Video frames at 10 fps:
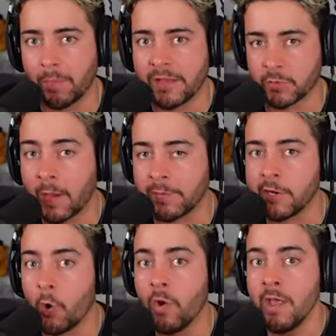That's why we
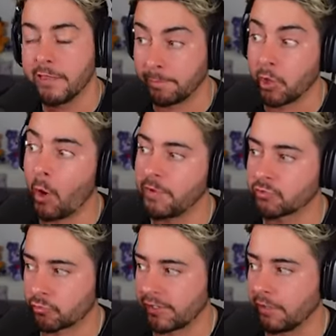know the Blob
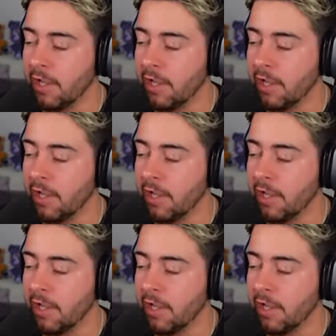is real.